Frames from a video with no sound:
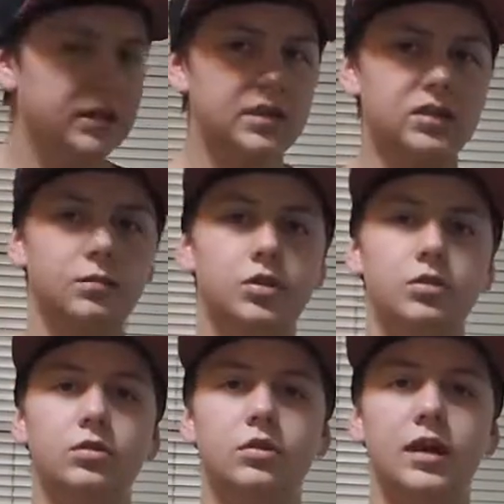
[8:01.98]
system
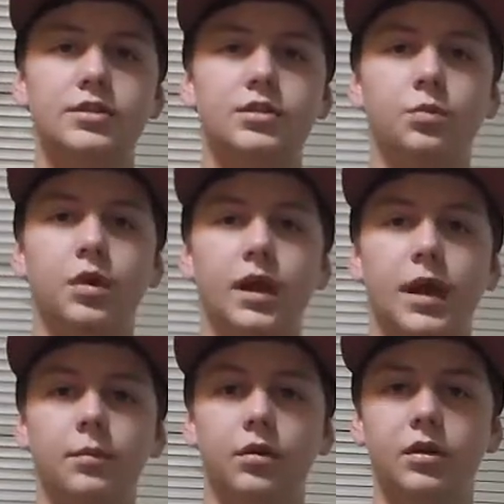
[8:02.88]
tour as to what
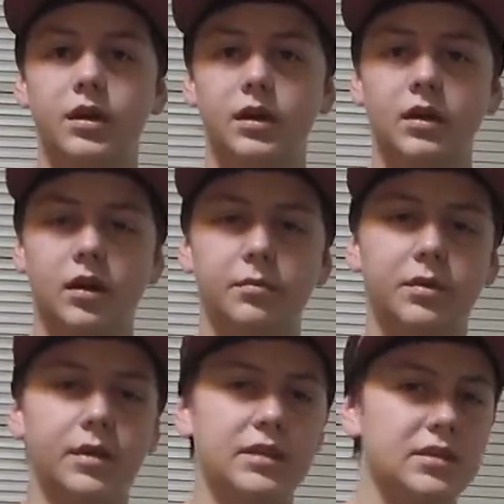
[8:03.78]
I'm running
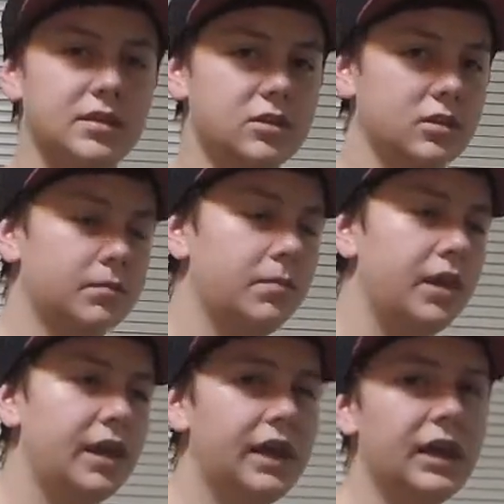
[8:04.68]
in my system,
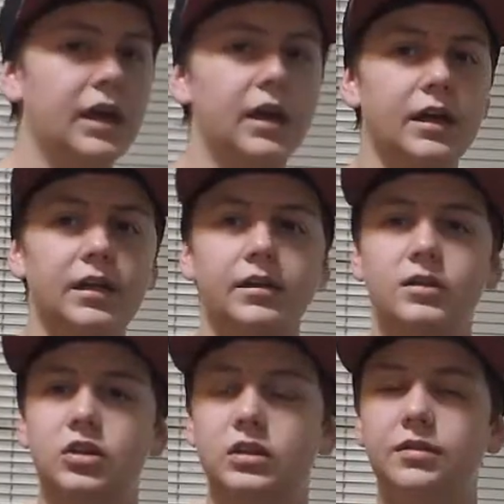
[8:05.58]

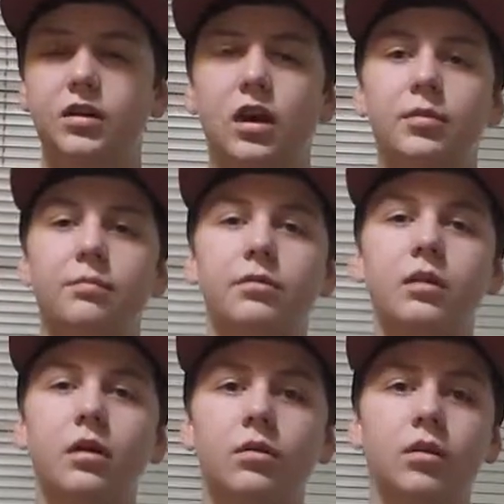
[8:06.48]
just leave a comment
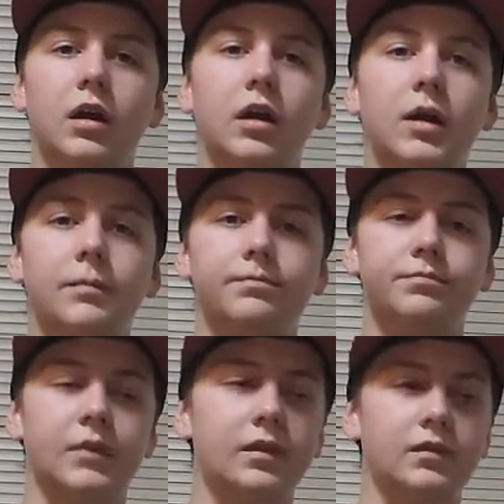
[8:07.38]
below.
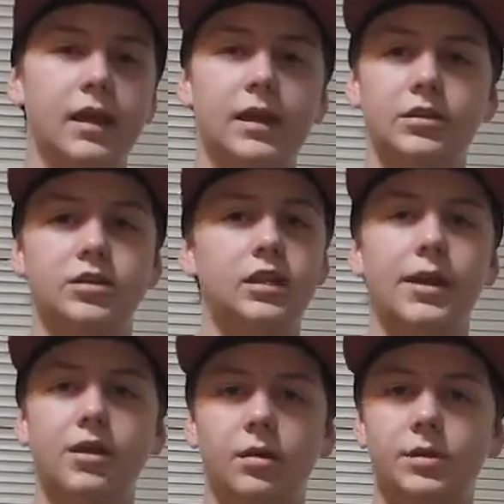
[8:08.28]
Yeah, just
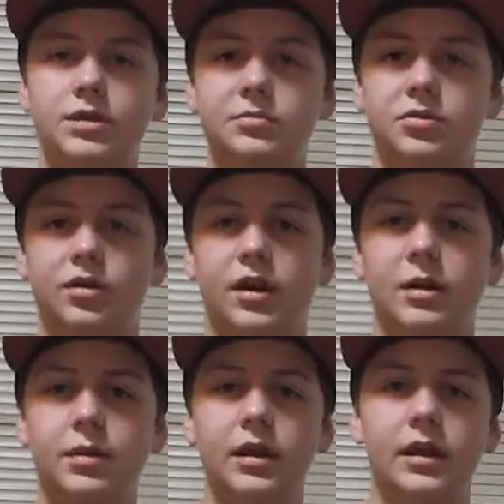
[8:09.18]
like, comment,
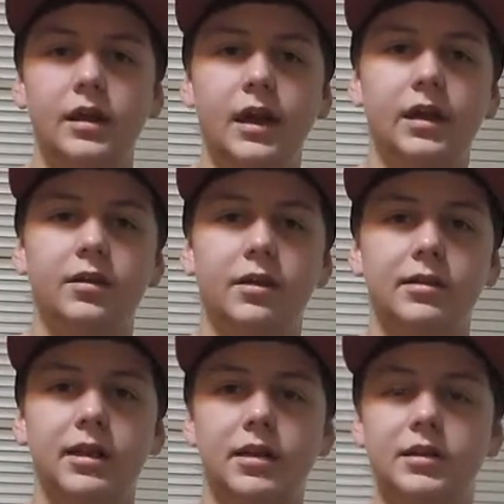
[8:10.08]
subscribe, and
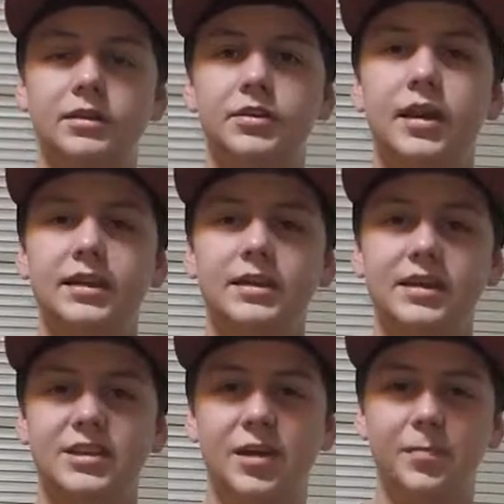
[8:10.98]
I'll see you guys
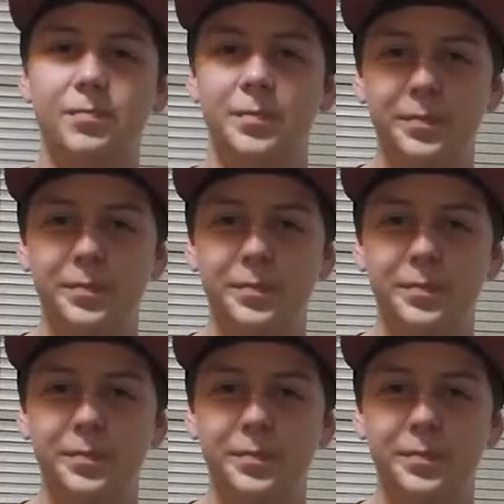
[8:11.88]
next time.